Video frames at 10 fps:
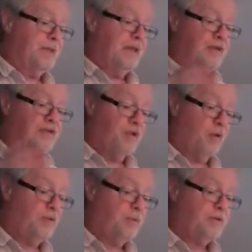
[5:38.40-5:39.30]
You
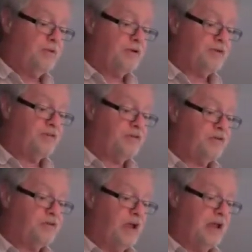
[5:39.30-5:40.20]
show them to your sister
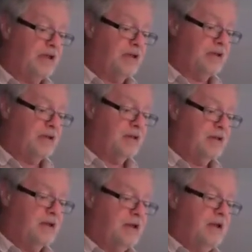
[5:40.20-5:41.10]
Jane.
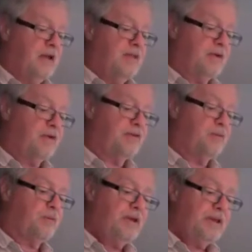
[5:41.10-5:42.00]
There are
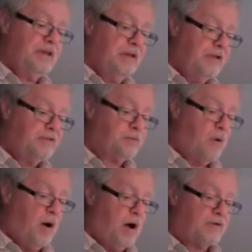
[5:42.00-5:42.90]
some really nice
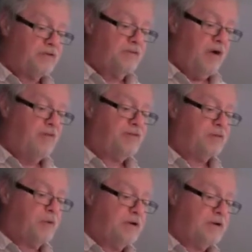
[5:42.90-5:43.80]
rocks you've often
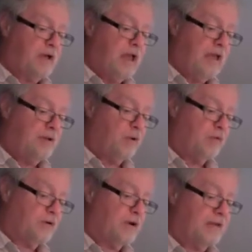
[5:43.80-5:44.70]
run your hand
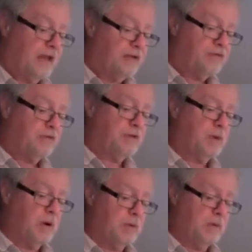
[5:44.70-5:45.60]
over on the edge of the
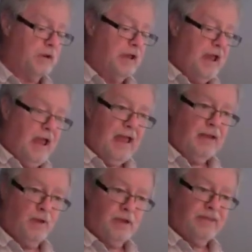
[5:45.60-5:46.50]
road. Hey,
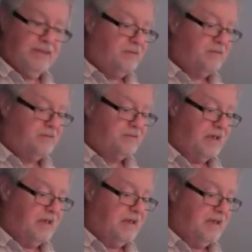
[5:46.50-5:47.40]
look at this, you
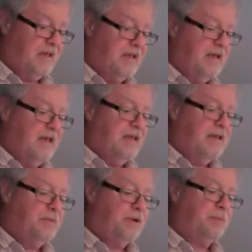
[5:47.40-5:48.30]
say. You
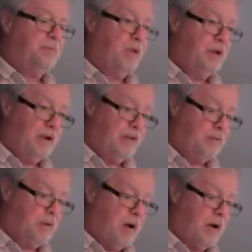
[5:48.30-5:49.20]
put a bullet on the
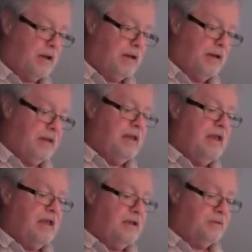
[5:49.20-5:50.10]
rock. You
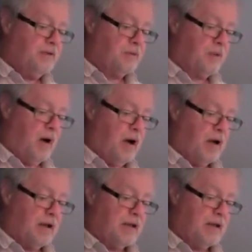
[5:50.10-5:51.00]
hit it with a rock.
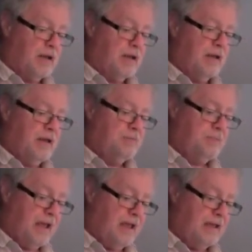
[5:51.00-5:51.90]
It
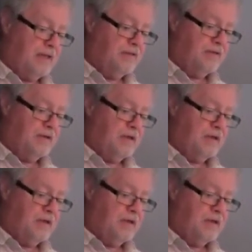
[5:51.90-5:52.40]
bangs.